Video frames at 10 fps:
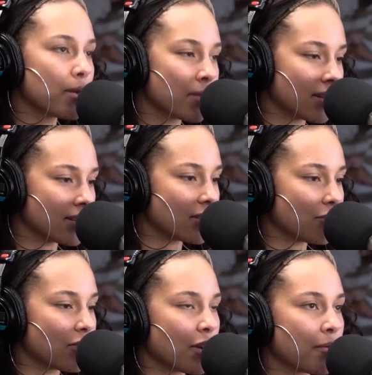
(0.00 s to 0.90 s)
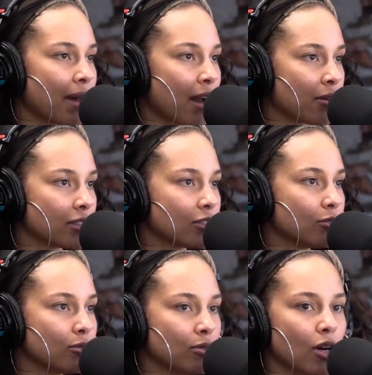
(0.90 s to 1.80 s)
women to feel empowered to
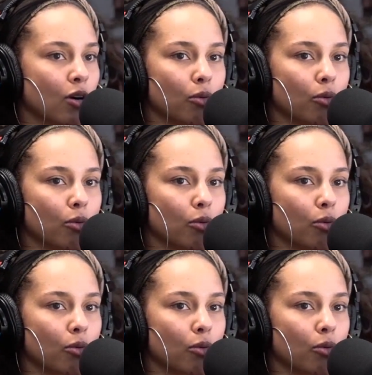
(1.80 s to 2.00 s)
do